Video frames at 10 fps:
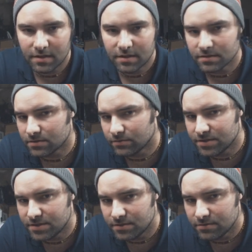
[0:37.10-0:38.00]
So
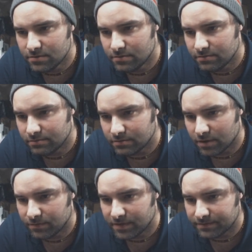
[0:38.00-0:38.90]
once you
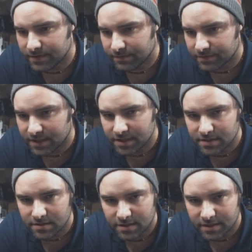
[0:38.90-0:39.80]
open up the
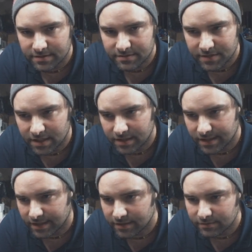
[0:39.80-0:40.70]
application, you're gonna have to make an
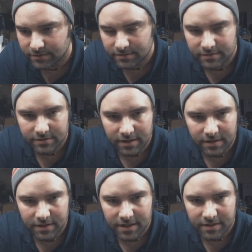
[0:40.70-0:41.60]
account,
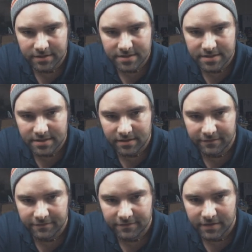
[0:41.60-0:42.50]
all that good stuff.
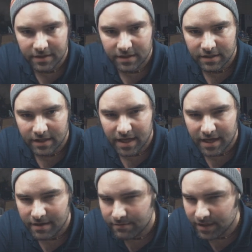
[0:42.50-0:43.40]

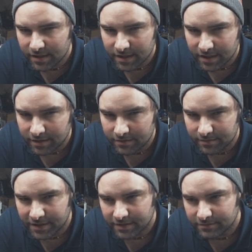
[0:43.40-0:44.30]
I made an account
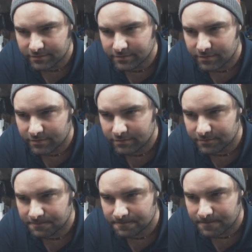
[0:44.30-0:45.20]
about
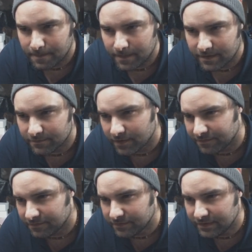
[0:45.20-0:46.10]

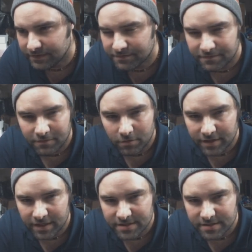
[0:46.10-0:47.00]
roughly 4
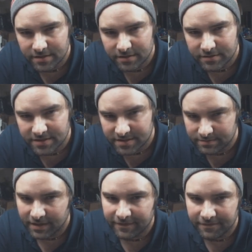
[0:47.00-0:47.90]
days ago. This is
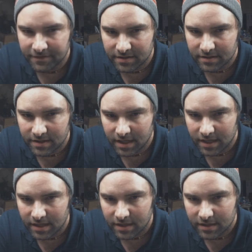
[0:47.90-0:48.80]
my 5th day,